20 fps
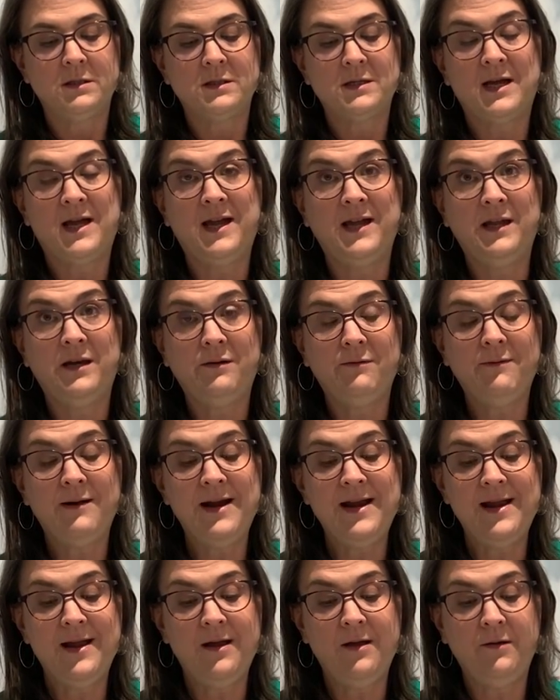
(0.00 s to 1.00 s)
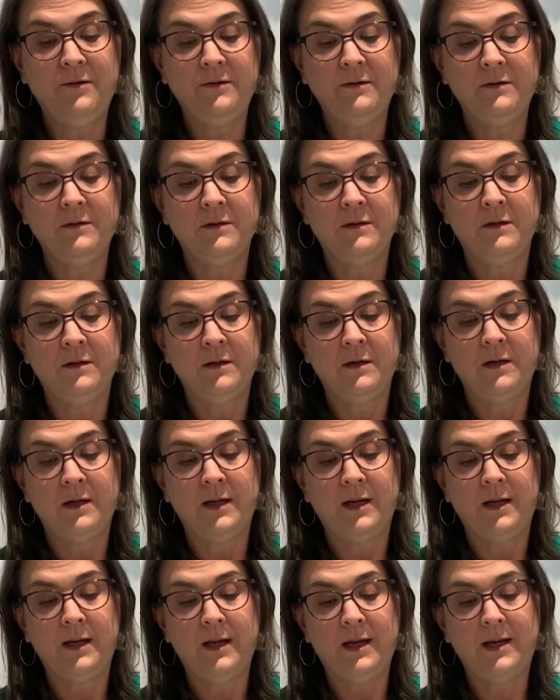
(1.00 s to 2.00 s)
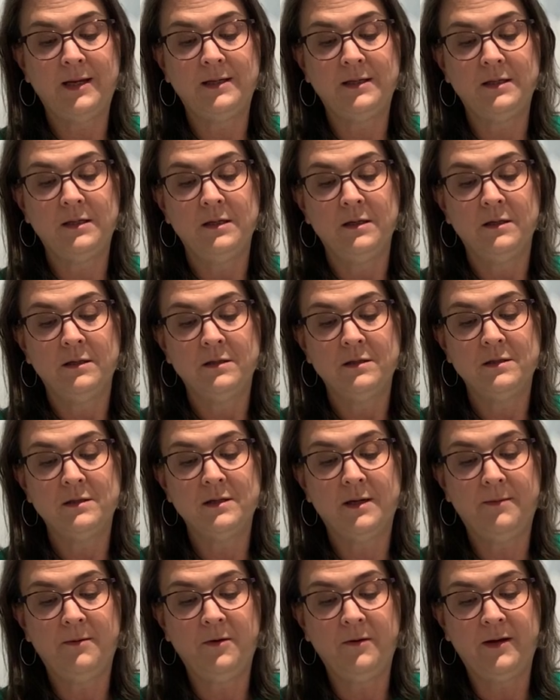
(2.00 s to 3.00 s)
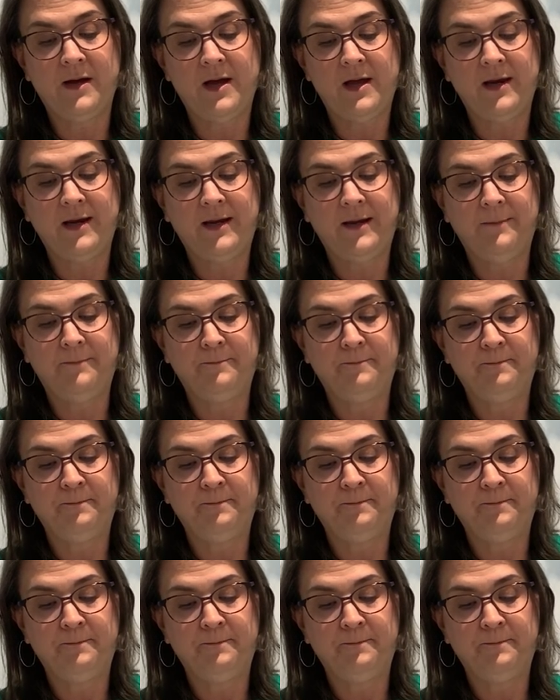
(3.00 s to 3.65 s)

tie it around and double knot it.